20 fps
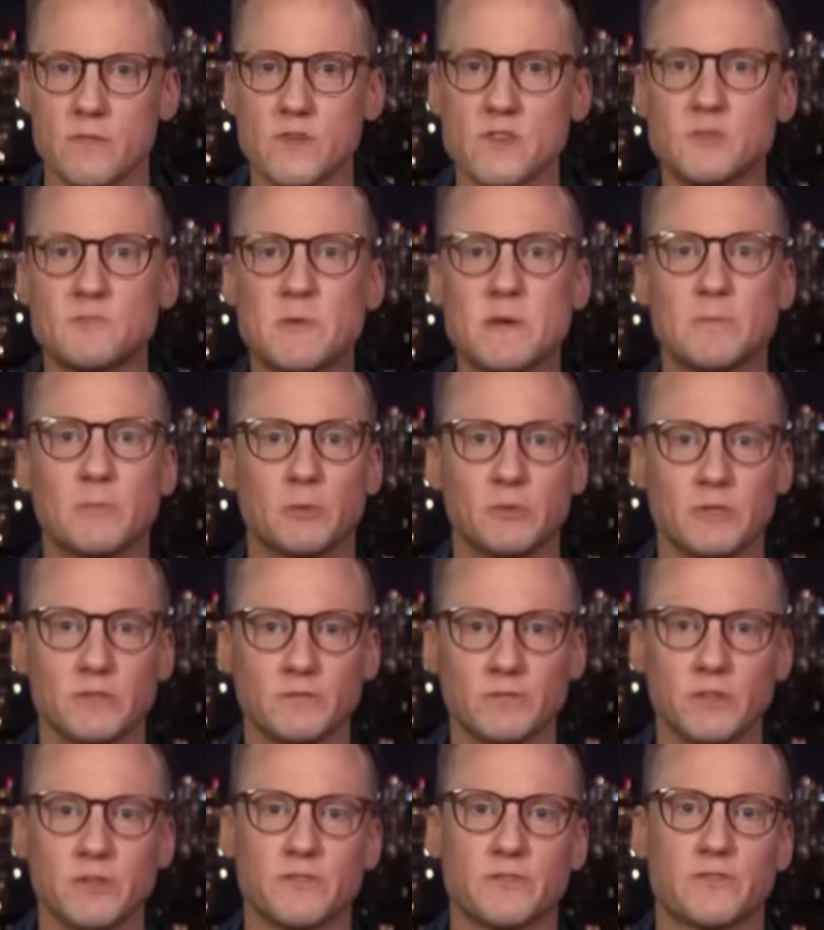These people
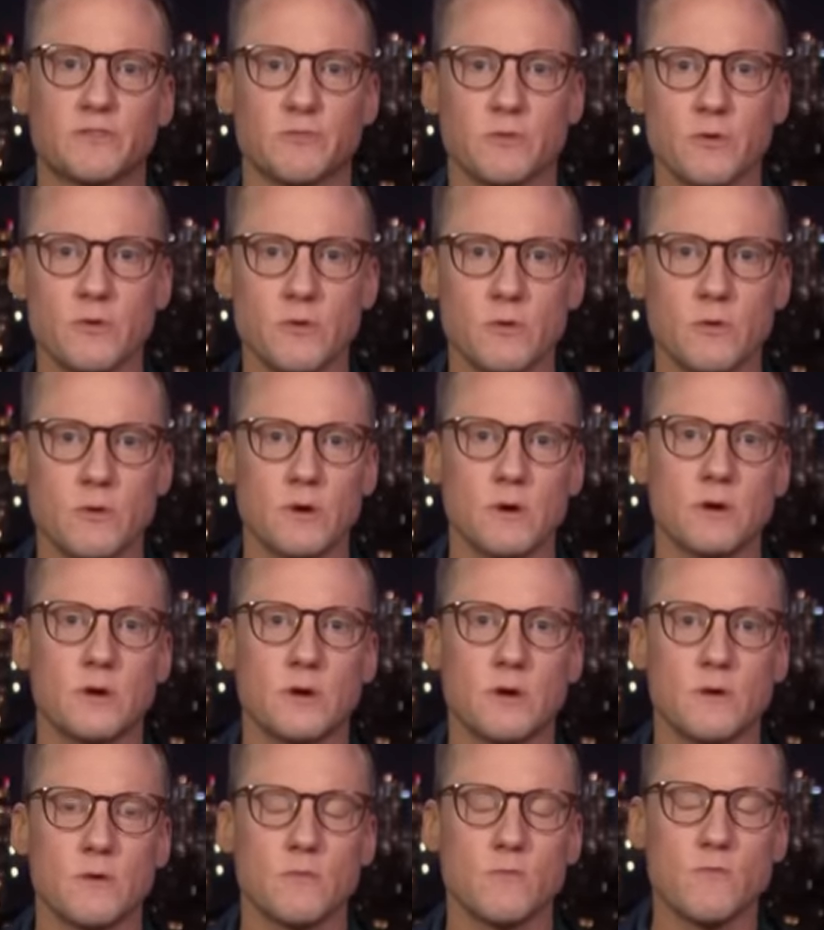have lived through
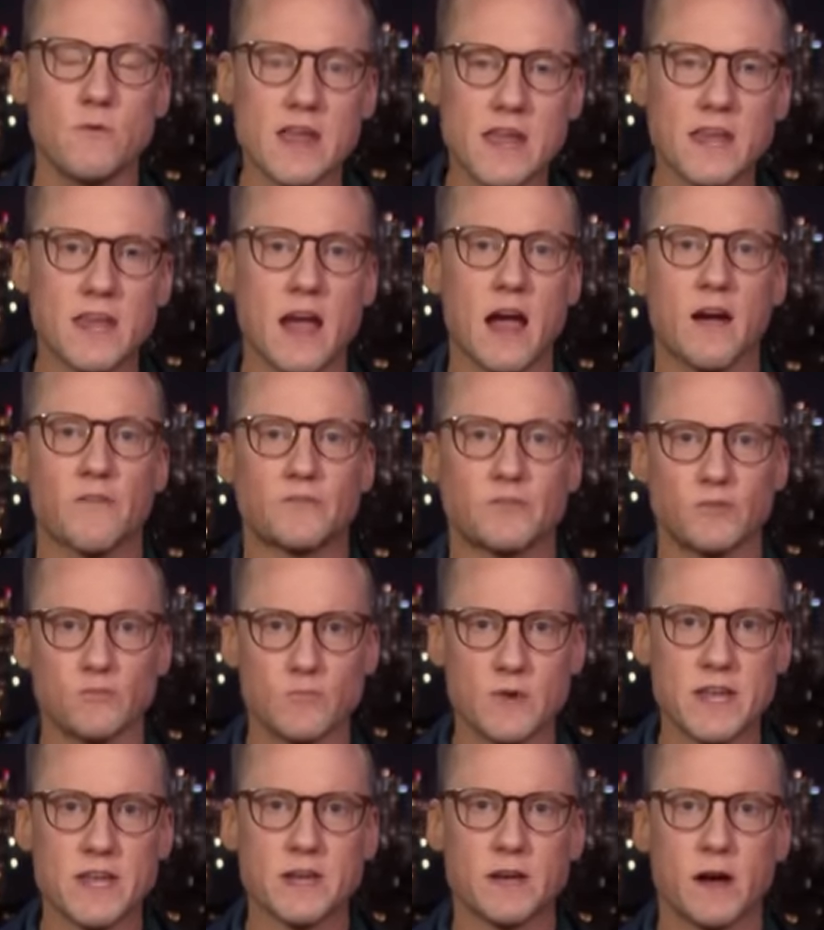week after
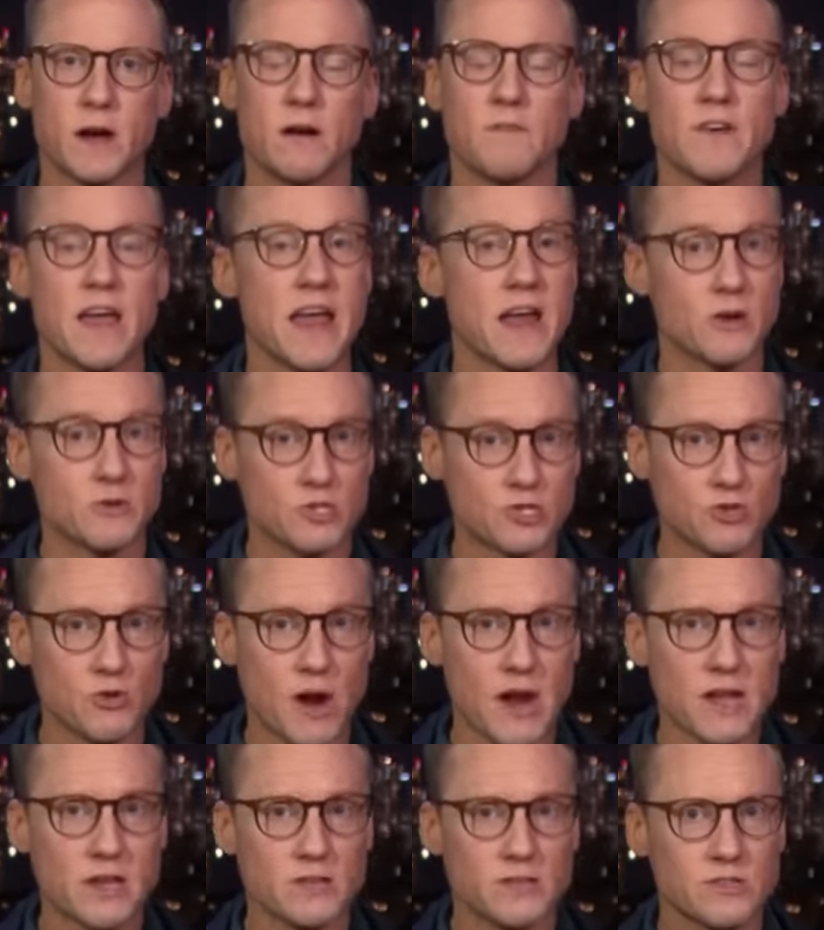week of
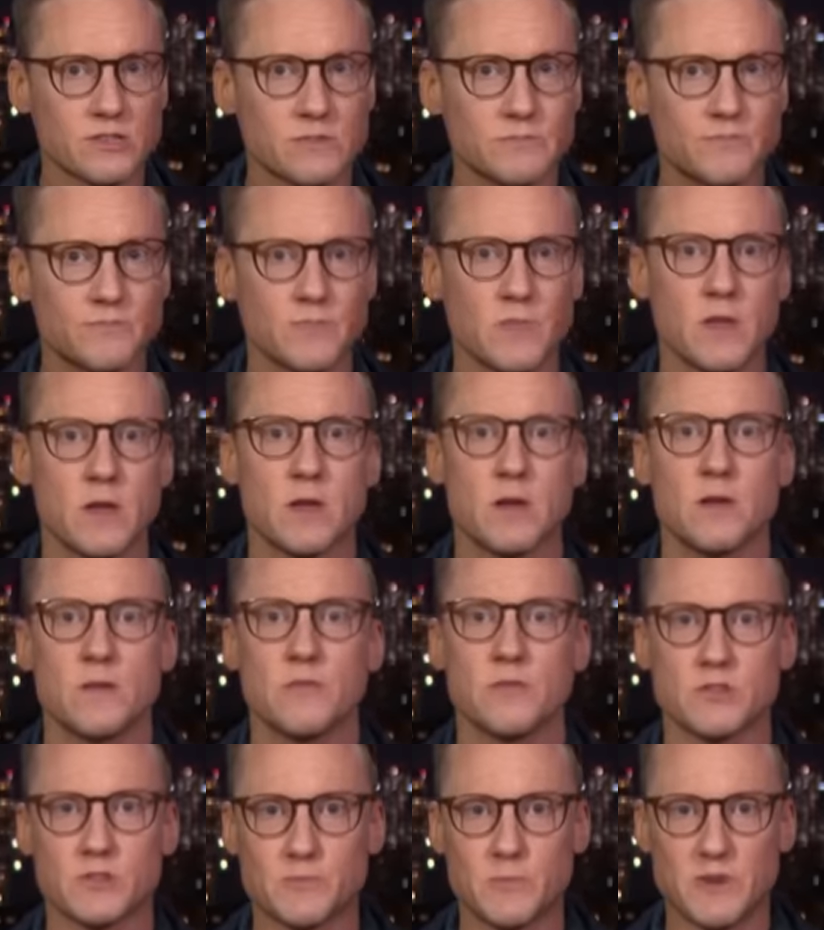airstrikes.
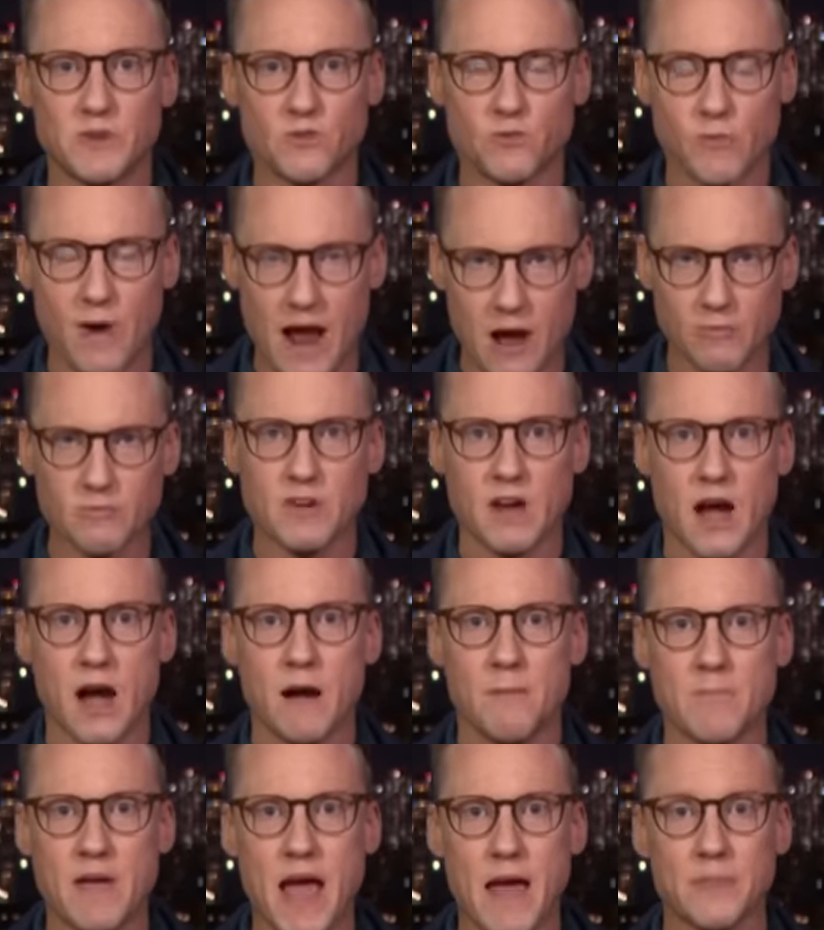There's been ground
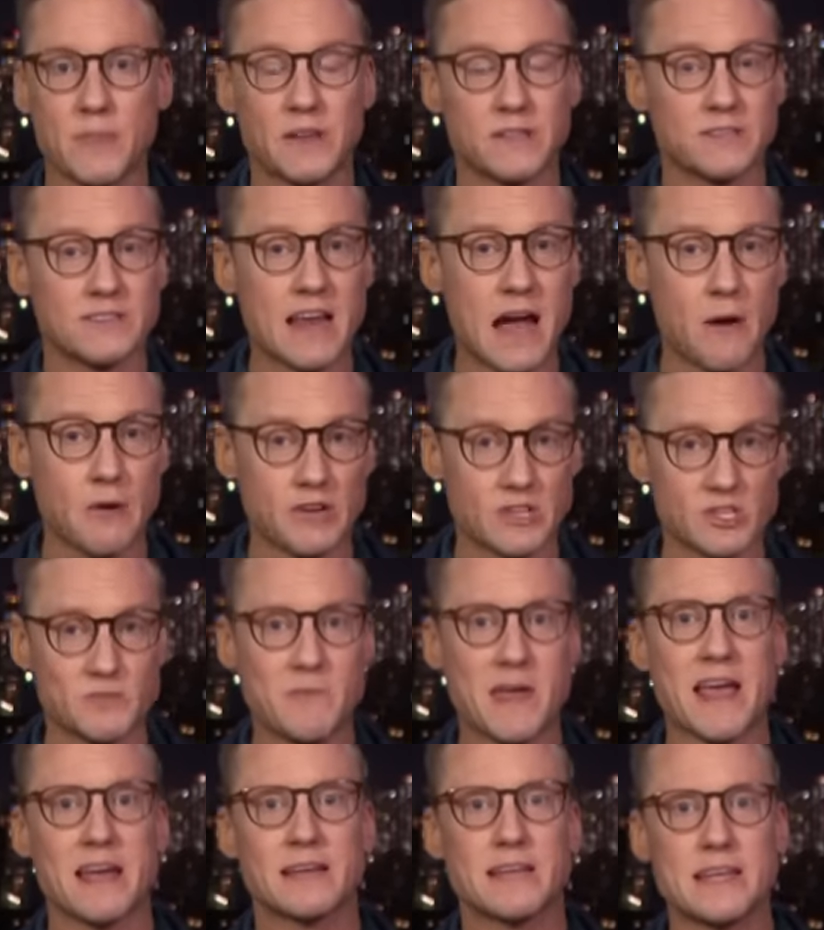combat that's now
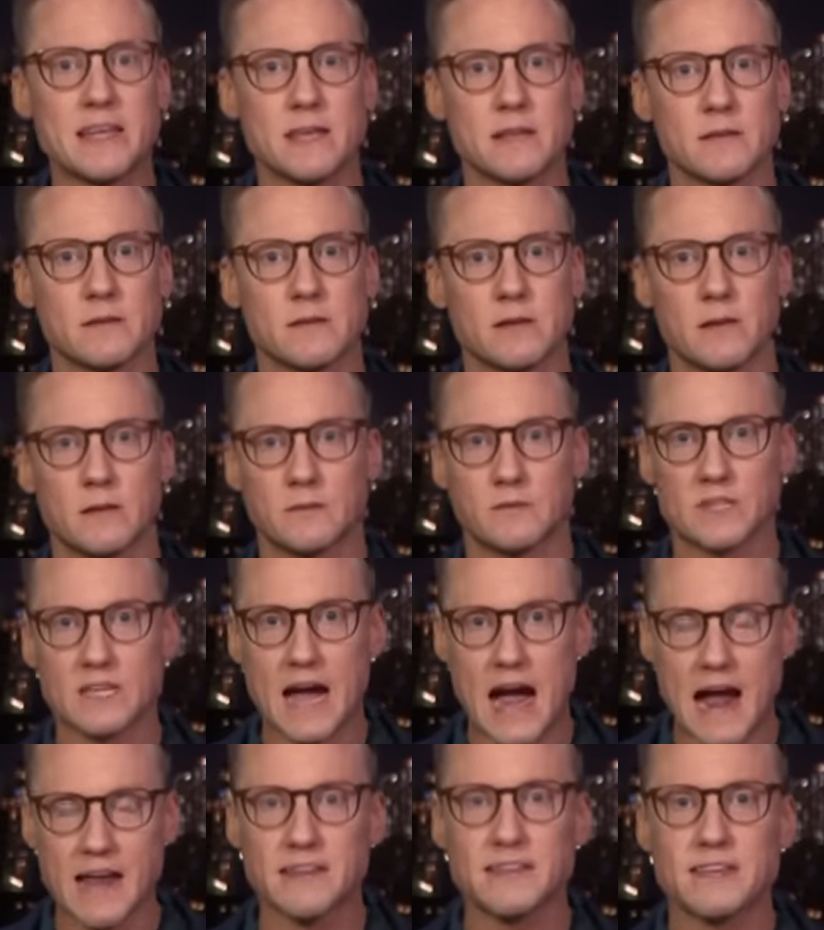expanding. Uh, the
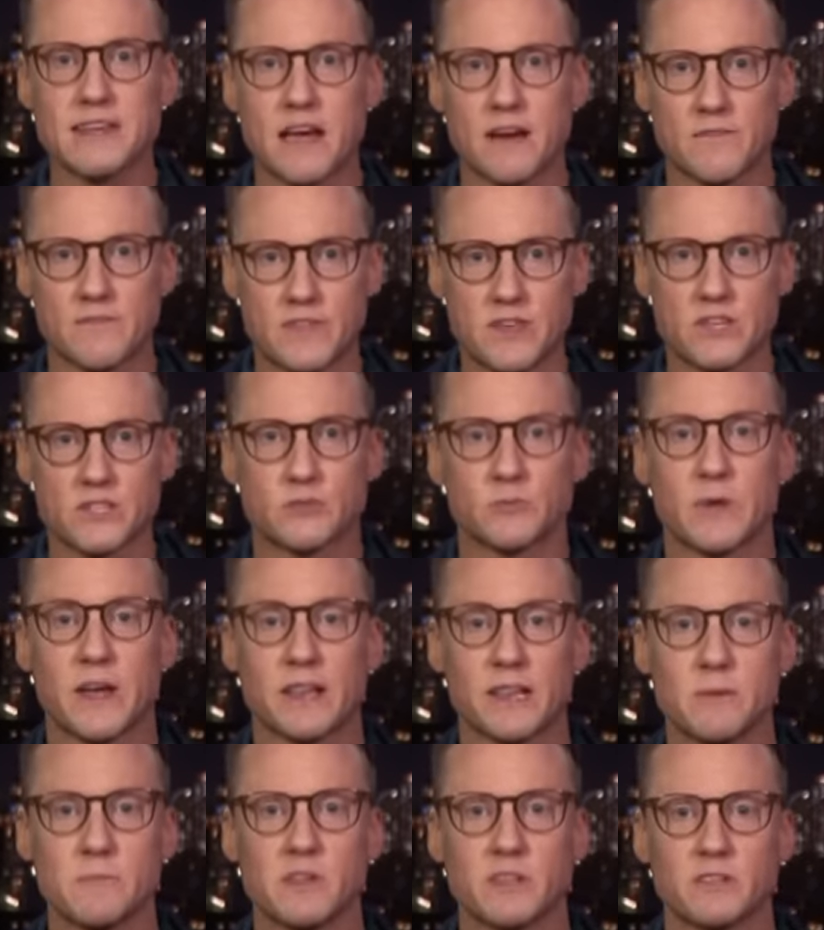IDF, the
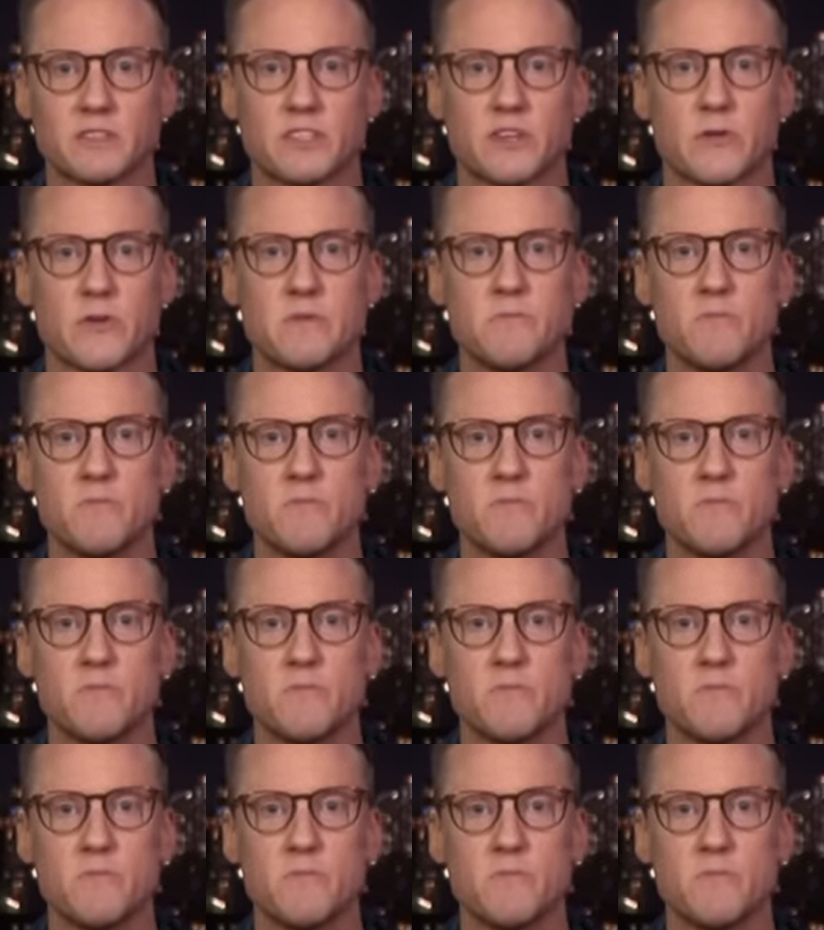Israeli military,